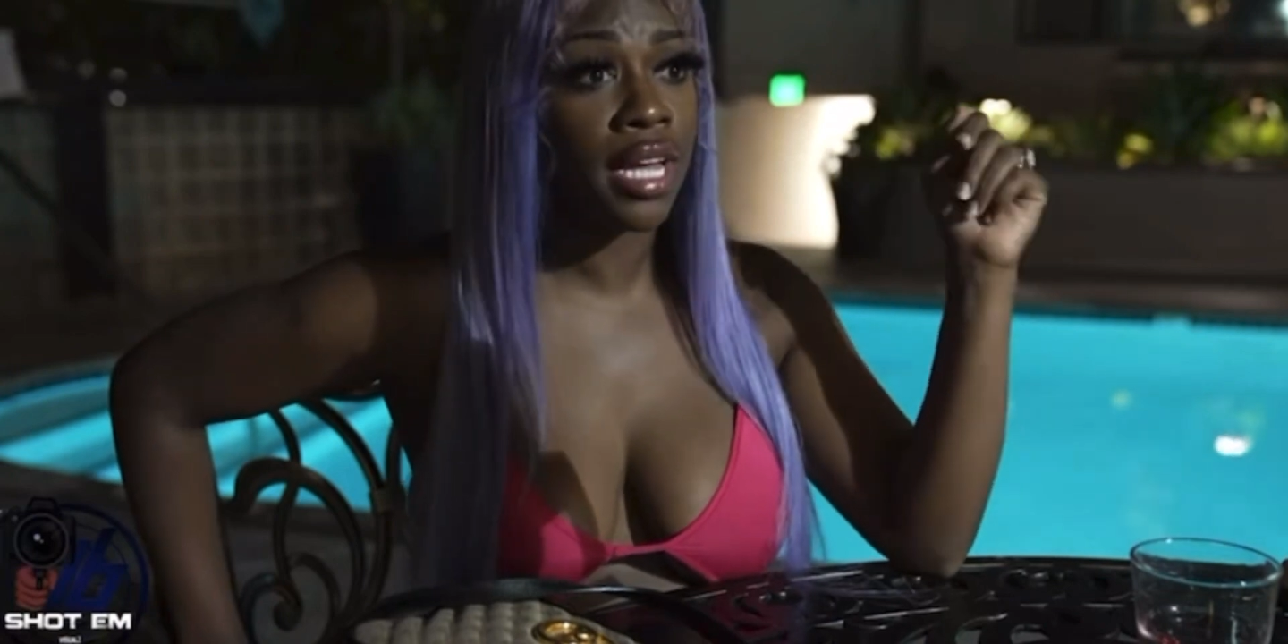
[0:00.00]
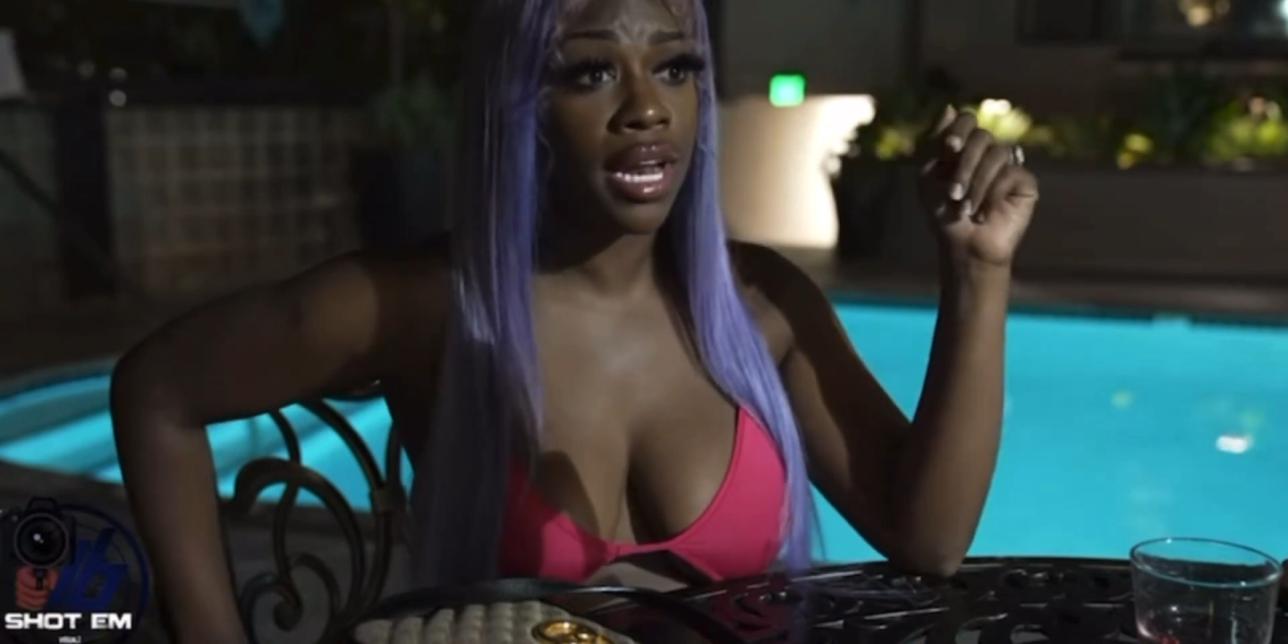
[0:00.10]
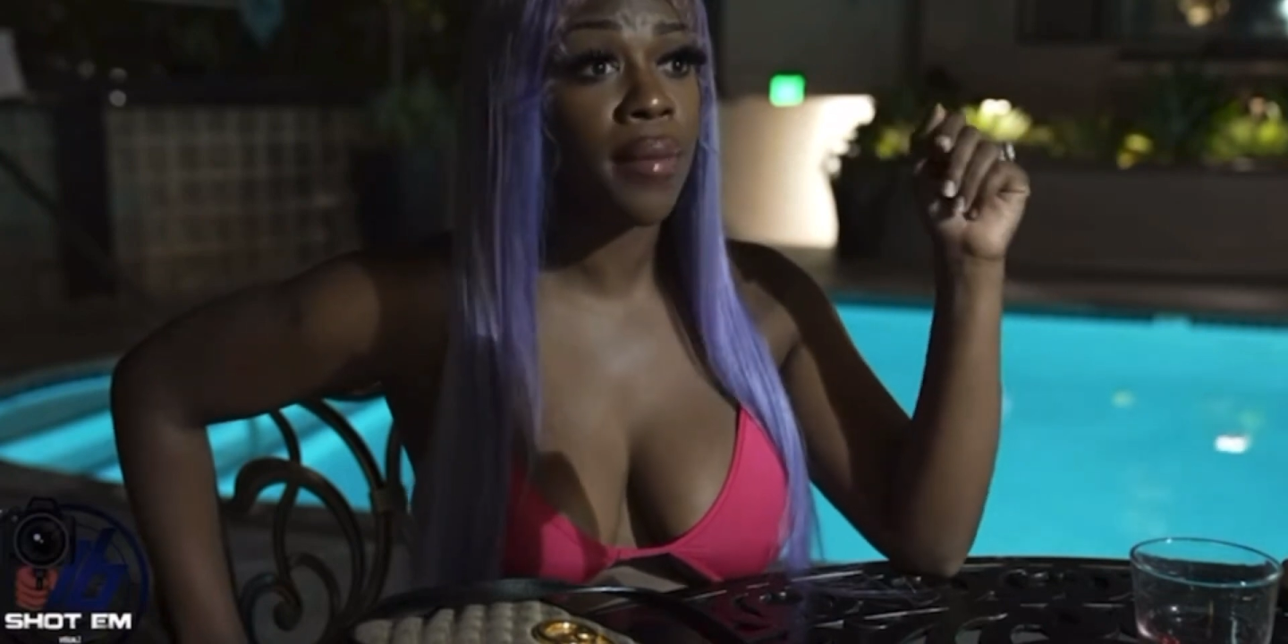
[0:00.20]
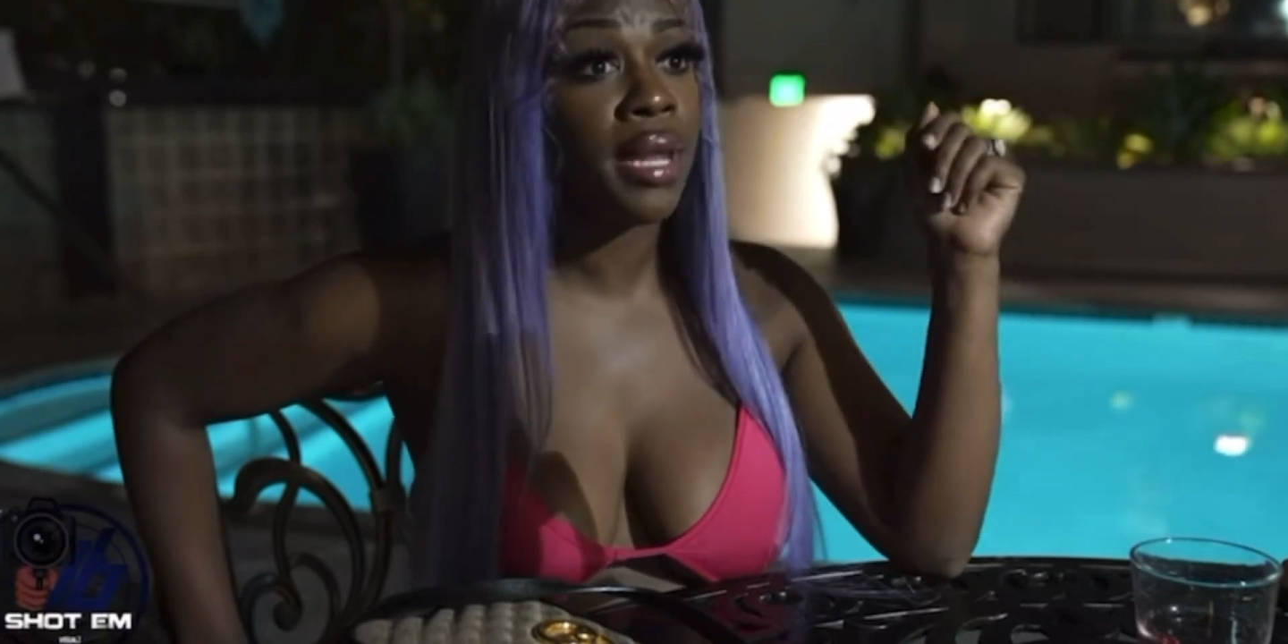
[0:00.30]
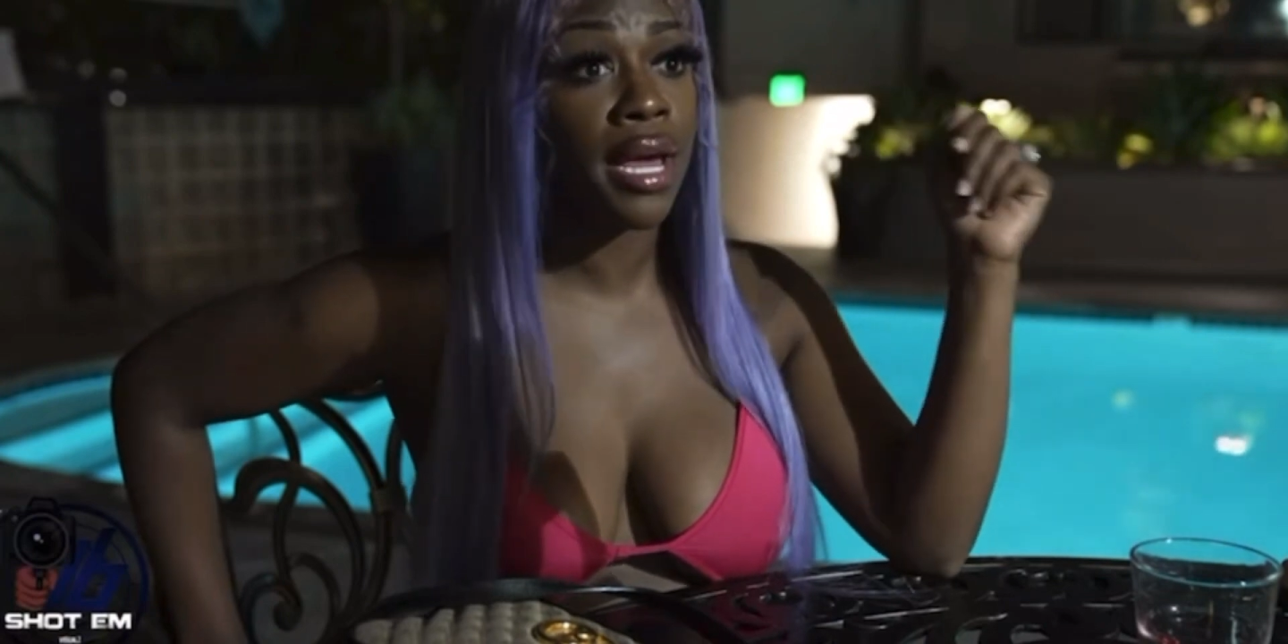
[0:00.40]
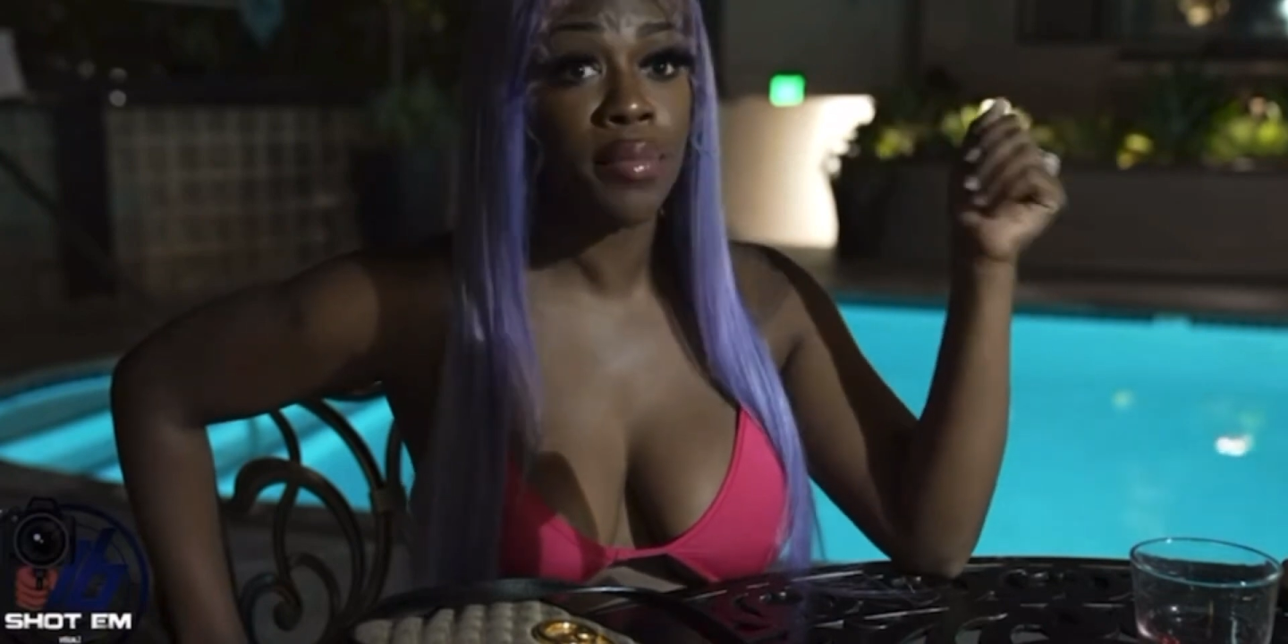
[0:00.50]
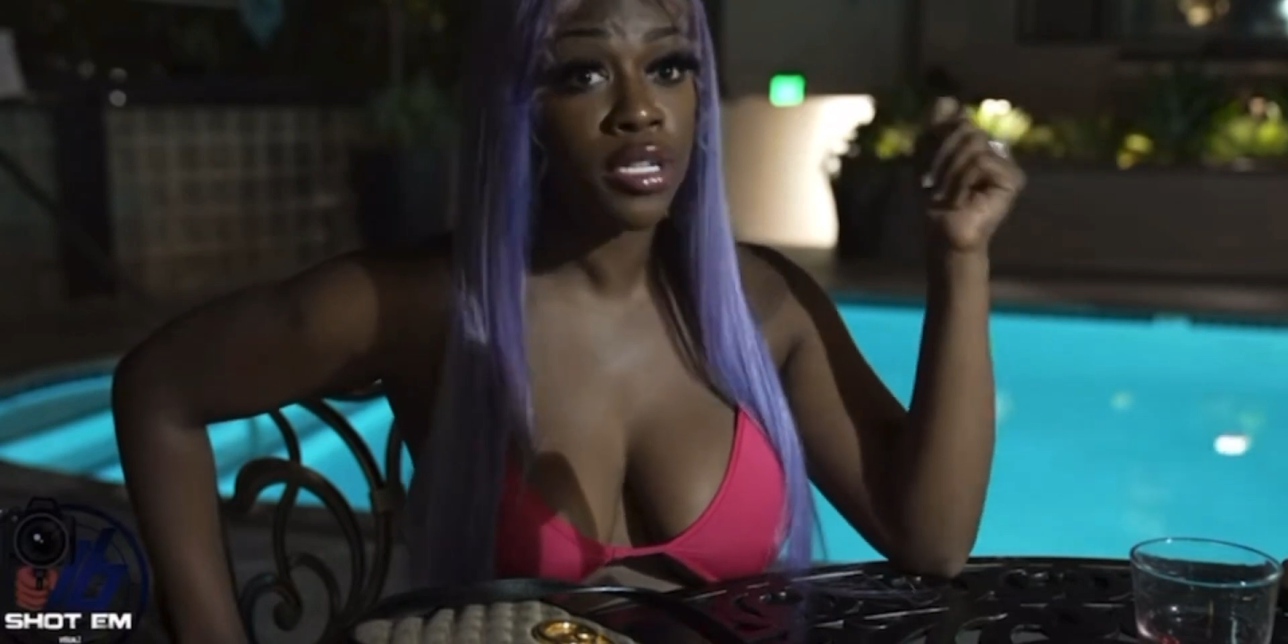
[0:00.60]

And I'm like,